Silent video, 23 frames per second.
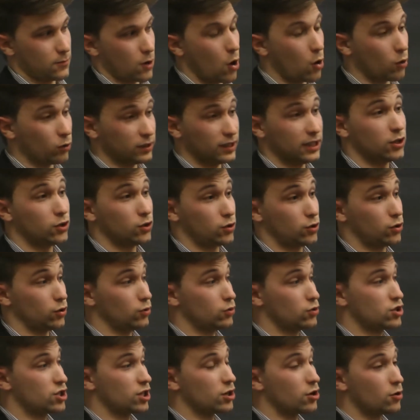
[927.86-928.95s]
only
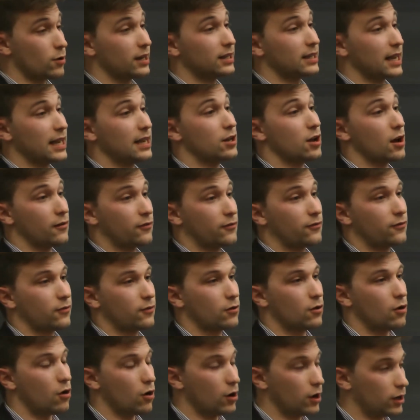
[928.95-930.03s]
to generate enough
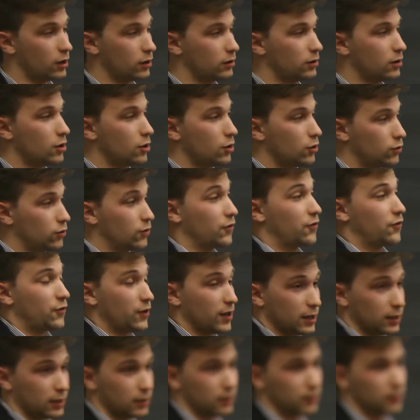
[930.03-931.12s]
oil to
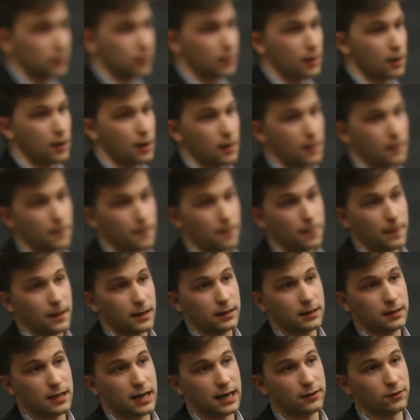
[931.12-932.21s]
fill
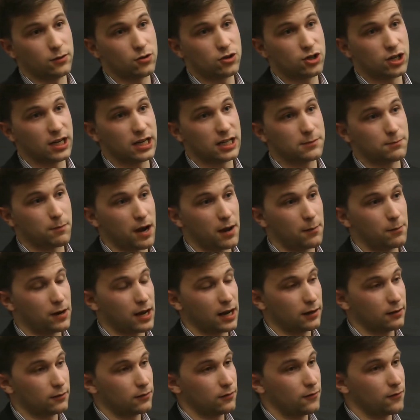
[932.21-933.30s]
the Energy East
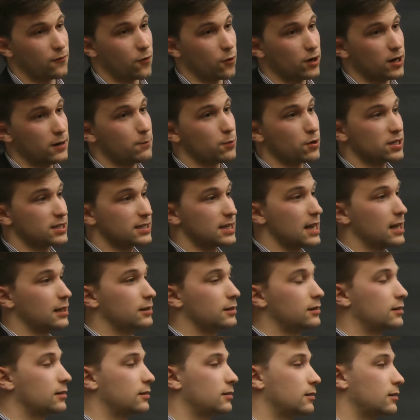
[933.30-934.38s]
pipeline.
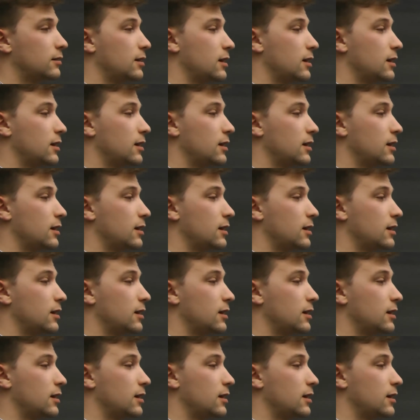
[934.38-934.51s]
40%,